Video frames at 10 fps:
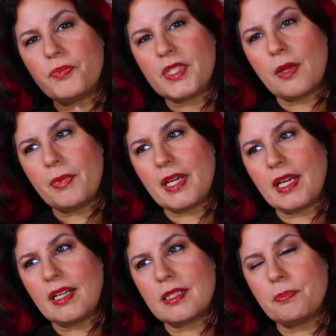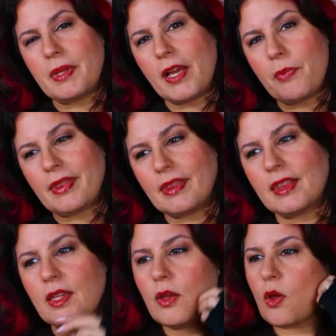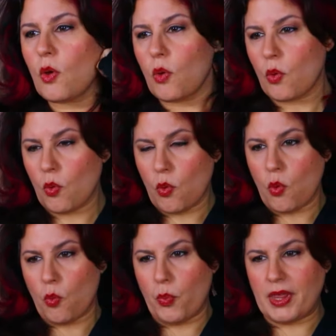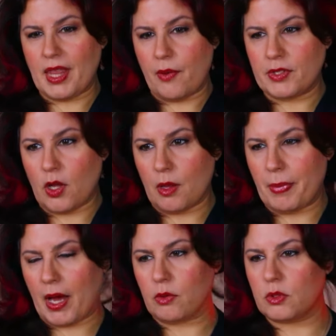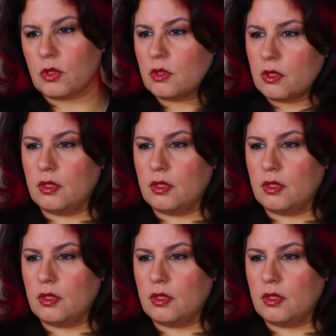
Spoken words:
Someone can explain what that was all about.